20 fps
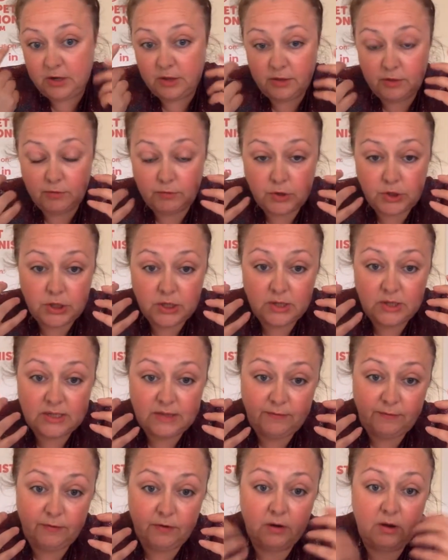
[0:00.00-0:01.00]
and there are two
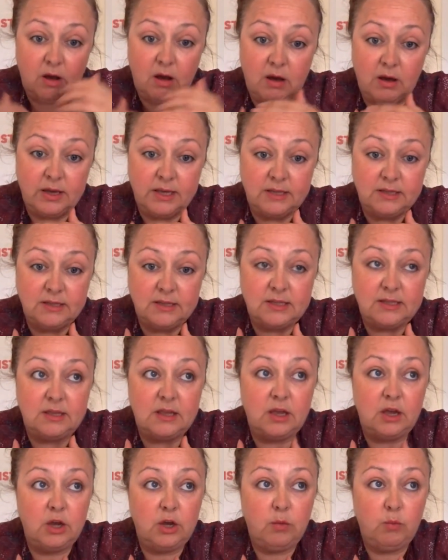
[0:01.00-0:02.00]
different kinds
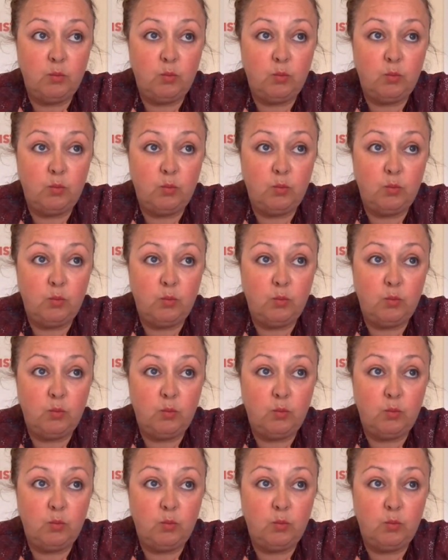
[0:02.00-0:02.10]
that